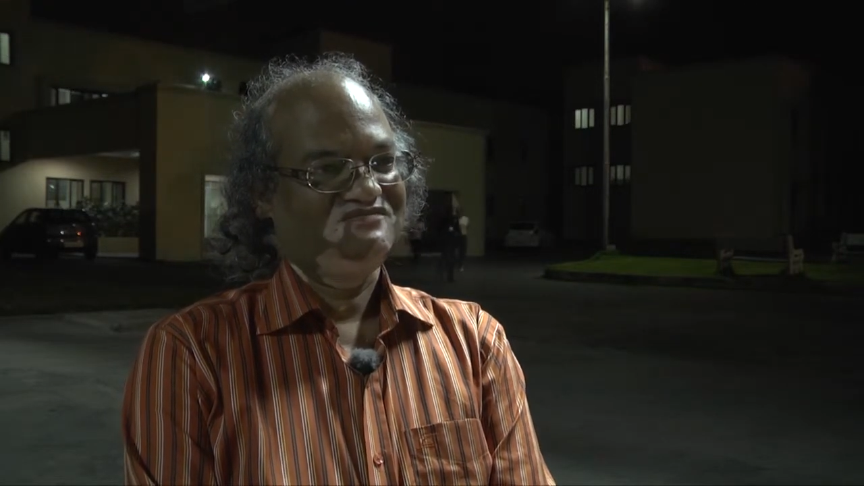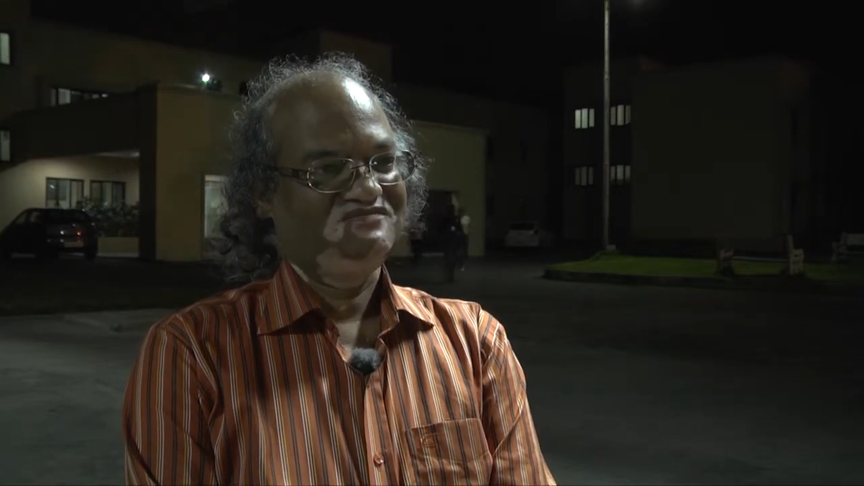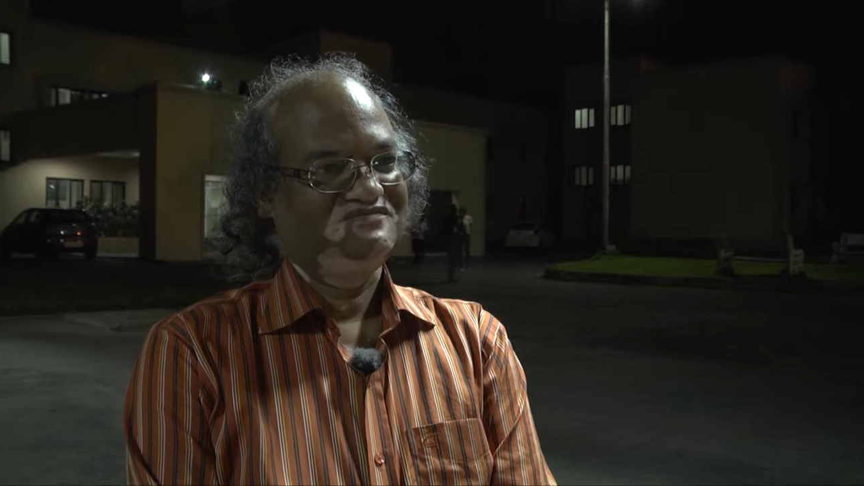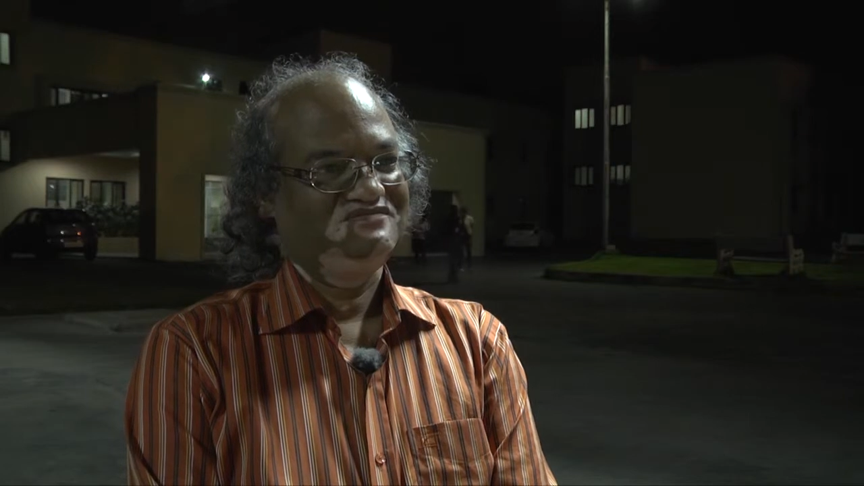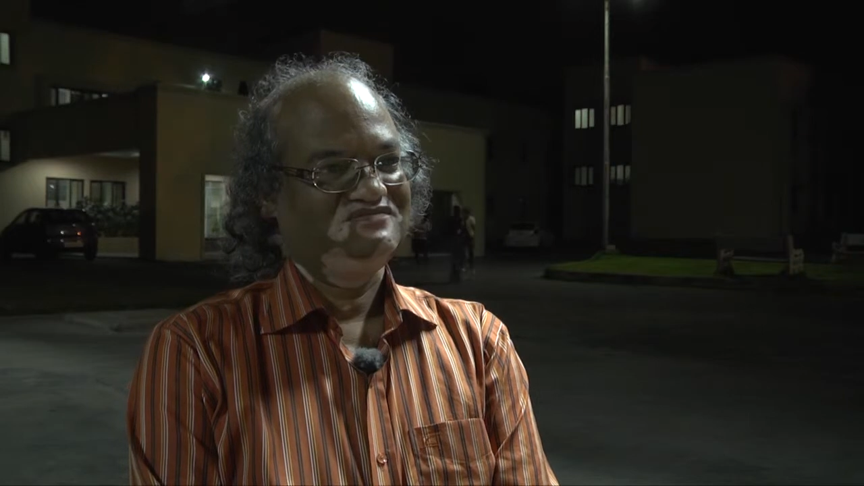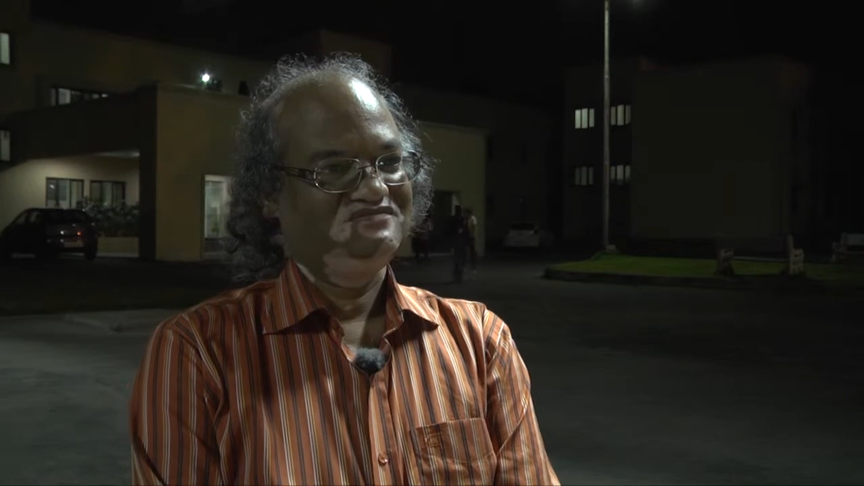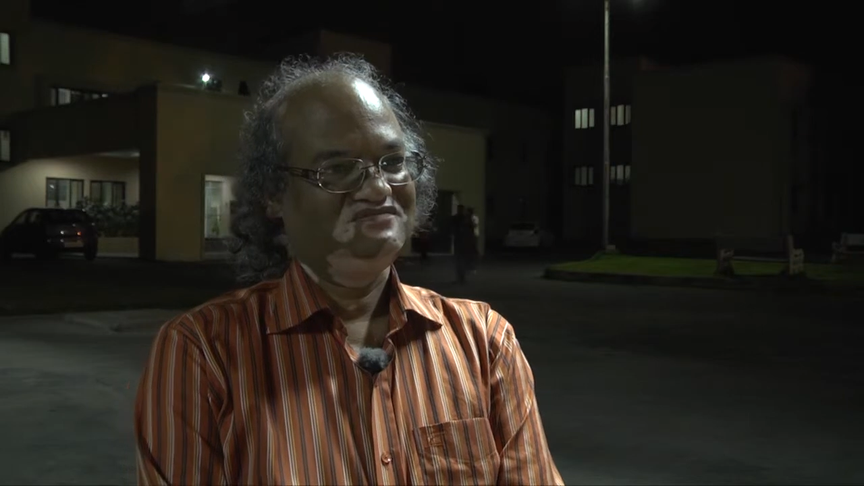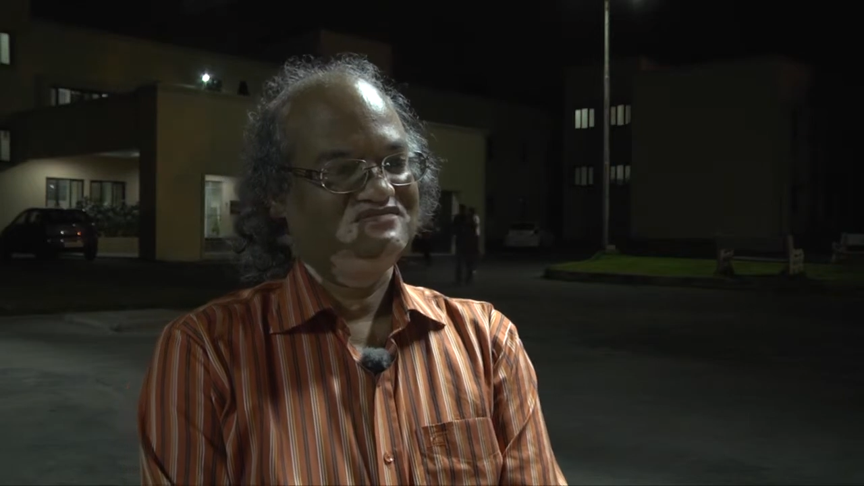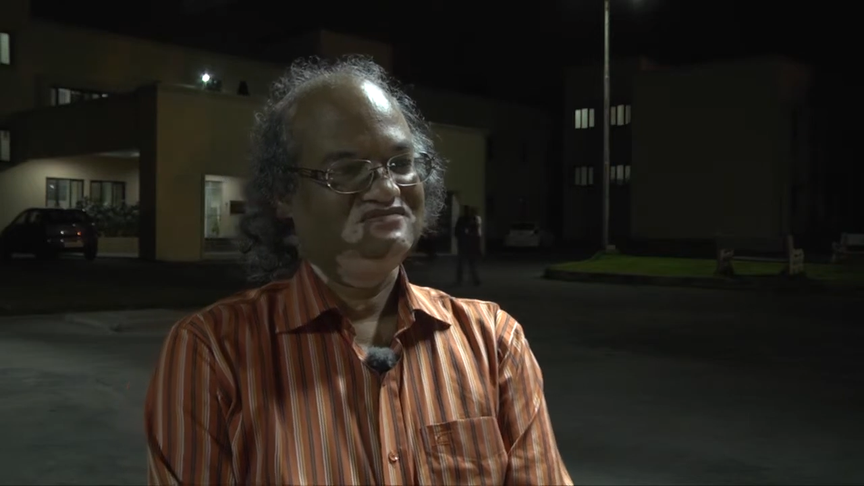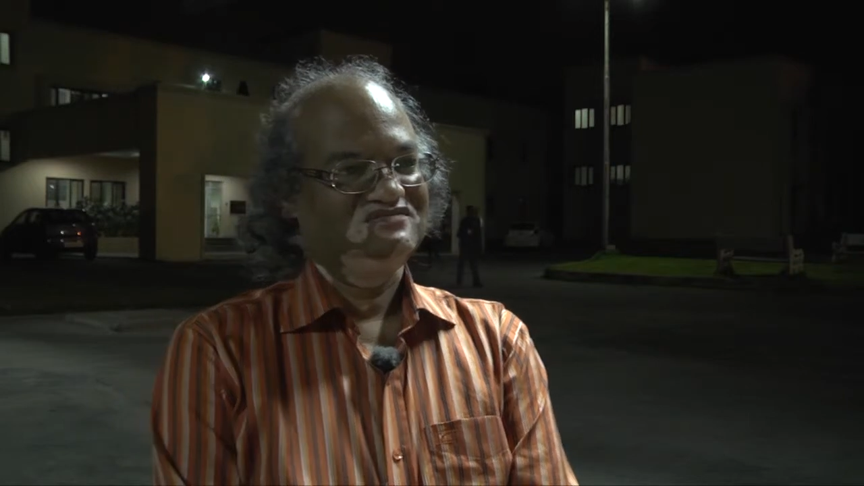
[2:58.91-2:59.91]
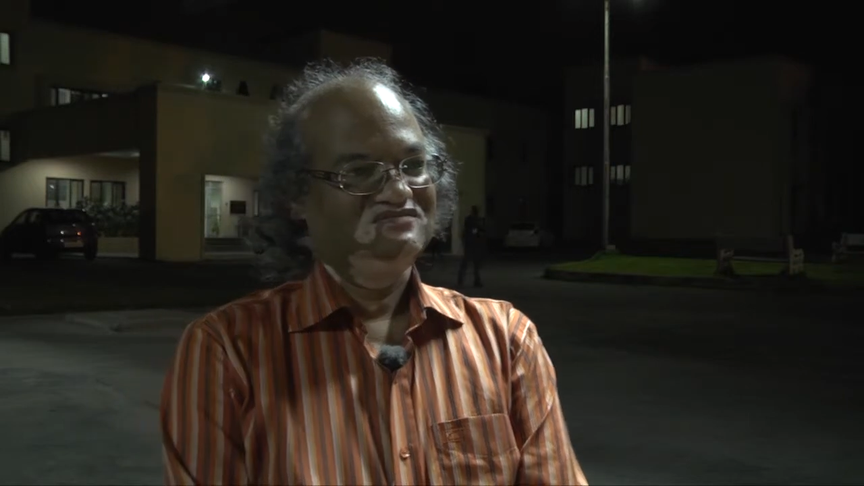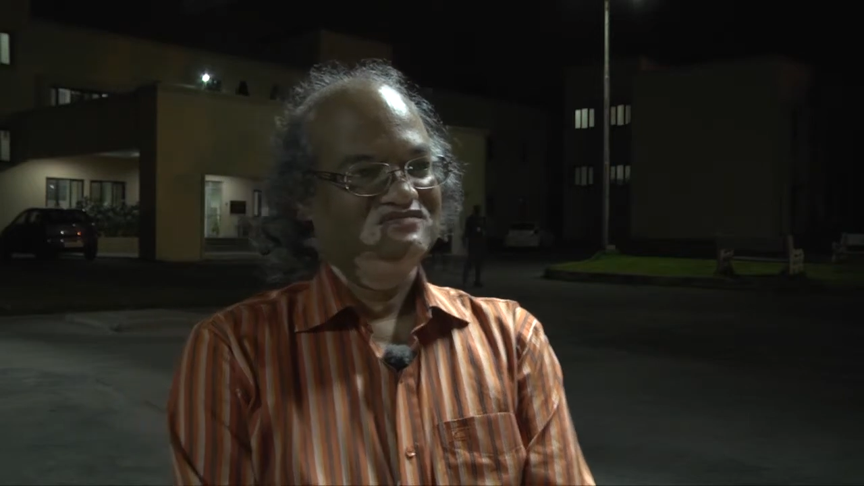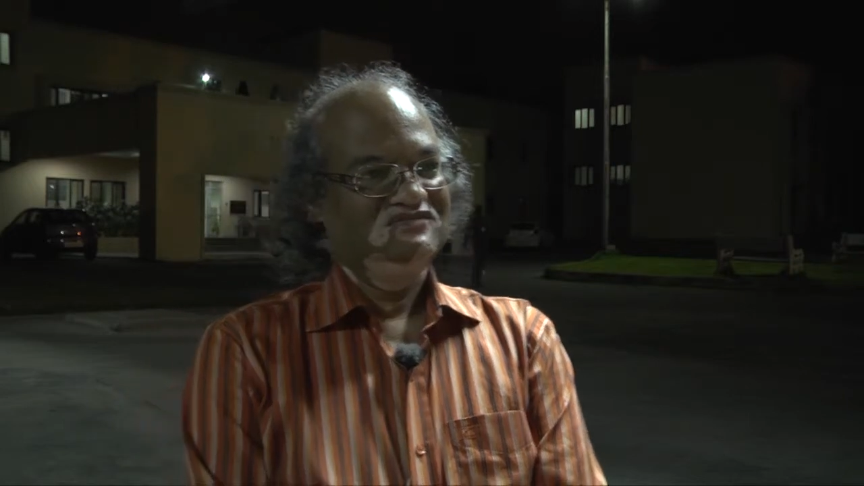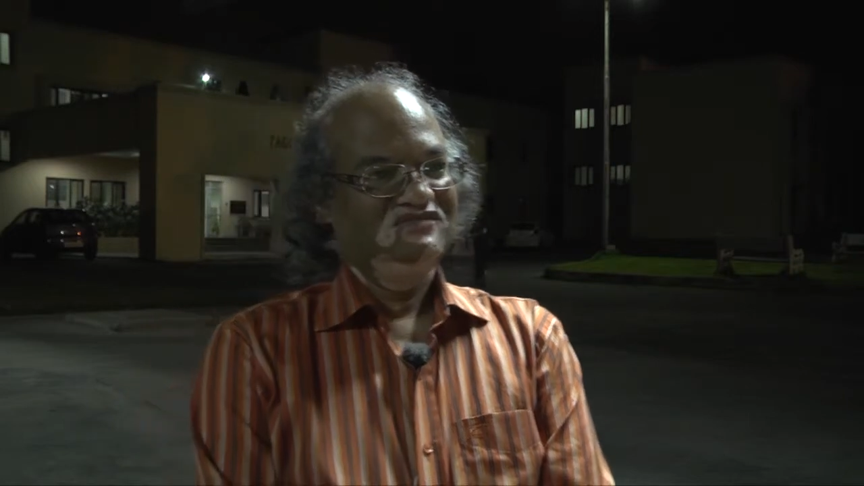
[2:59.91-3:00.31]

or the community media?